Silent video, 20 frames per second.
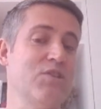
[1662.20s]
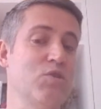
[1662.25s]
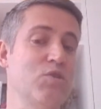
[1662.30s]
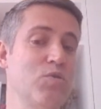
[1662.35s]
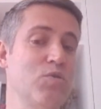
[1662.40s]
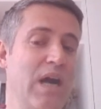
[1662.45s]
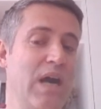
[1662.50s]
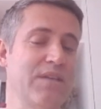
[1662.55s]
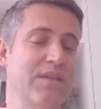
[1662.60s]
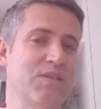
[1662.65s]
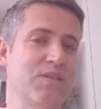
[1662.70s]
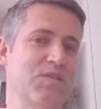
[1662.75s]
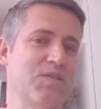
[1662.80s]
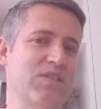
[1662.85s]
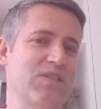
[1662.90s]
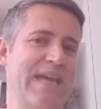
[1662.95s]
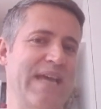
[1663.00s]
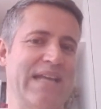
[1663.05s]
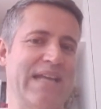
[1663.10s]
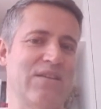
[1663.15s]
to
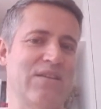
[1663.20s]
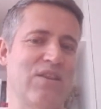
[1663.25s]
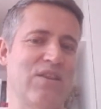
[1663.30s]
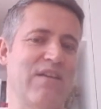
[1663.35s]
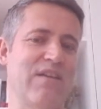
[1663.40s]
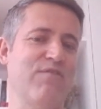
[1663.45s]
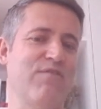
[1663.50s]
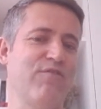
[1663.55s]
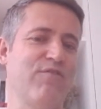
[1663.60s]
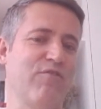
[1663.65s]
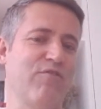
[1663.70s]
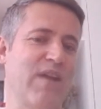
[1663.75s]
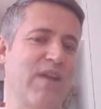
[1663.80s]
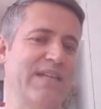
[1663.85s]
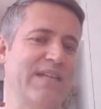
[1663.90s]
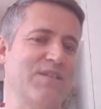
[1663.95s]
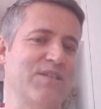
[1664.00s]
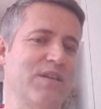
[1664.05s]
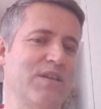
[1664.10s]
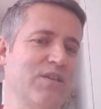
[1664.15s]
understand that
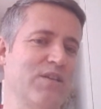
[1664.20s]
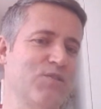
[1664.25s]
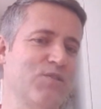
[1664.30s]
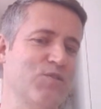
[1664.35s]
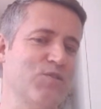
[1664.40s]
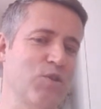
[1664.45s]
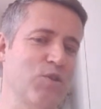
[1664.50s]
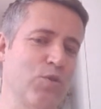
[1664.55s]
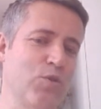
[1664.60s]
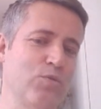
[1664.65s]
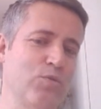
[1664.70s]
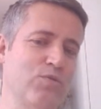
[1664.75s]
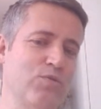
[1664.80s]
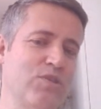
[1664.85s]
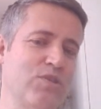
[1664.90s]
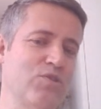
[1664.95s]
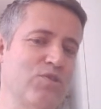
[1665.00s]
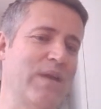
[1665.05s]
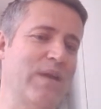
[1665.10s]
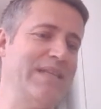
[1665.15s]
Fred
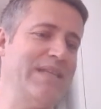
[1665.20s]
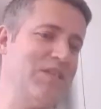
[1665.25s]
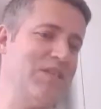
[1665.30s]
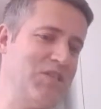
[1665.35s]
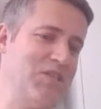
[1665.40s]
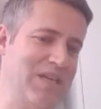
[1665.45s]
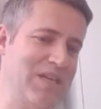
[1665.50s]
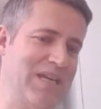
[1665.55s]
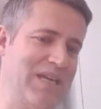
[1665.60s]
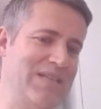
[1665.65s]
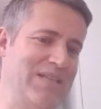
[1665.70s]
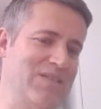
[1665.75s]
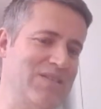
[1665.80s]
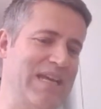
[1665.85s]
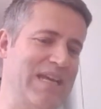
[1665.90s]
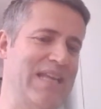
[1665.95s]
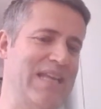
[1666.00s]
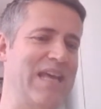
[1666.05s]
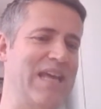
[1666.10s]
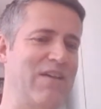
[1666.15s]
sold 20 tickets
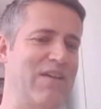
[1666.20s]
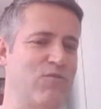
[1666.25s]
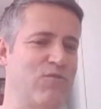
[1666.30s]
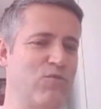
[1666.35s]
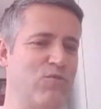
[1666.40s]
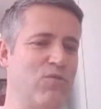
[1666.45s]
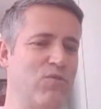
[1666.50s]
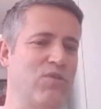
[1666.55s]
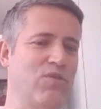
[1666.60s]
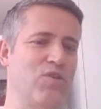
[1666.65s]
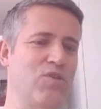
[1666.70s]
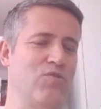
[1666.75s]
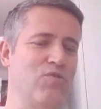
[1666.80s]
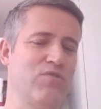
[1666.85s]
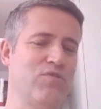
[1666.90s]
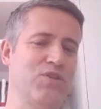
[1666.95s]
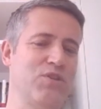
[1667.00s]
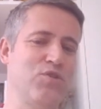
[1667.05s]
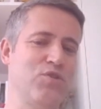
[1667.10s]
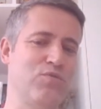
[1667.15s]
and therefore you
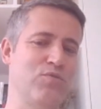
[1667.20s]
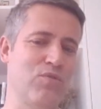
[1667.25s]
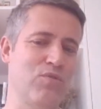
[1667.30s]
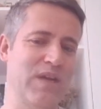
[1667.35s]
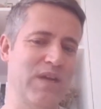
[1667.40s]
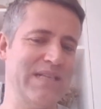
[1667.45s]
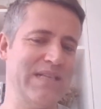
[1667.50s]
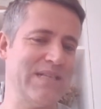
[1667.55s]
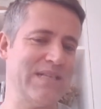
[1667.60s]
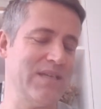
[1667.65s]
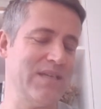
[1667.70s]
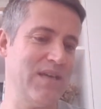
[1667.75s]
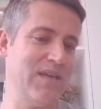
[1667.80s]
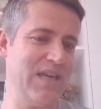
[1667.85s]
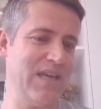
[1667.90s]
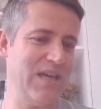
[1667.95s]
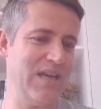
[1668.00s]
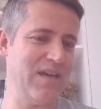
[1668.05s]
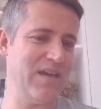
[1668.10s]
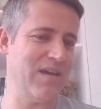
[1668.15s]
remunerate
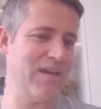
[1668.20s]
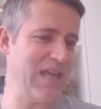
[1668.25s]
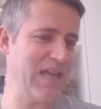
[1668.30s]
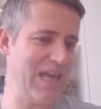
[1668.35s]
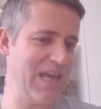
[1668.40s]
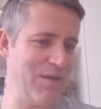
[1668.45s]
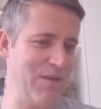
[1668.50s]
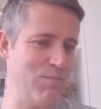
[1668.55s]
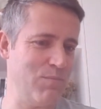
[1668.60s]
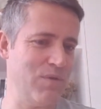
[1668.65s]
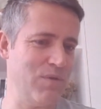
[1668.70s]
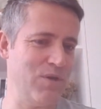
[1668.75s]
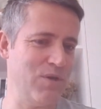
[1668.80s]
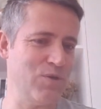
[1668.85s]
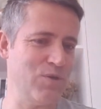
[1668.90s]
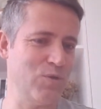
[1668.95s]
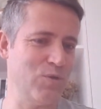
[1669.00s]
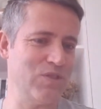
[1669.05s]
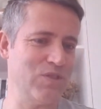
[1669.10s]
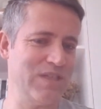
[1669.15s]
him
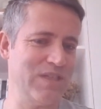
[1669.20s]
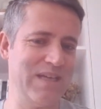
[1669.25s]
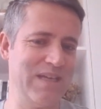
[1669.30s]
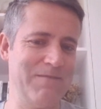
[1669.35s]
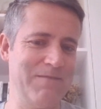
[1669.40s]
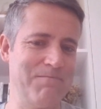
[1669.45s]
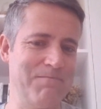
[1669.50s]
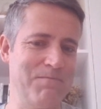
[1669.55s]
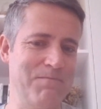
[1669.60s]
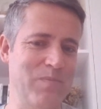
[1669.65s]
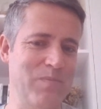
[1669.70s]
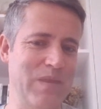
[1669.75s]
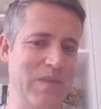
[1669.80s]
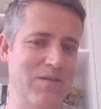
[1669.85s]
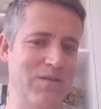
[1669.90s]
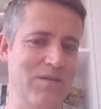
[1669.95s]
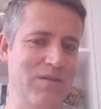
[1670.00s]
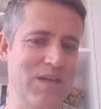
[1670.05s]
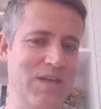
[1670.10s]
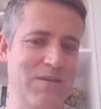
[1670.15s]
accordingly.
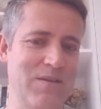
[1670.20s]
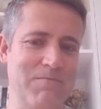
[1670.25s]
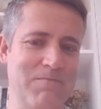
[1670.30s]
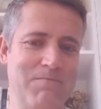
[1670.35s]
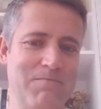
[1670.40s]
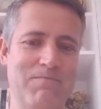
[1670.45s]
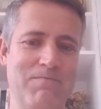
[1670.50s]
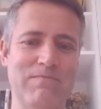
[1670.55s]
Okay.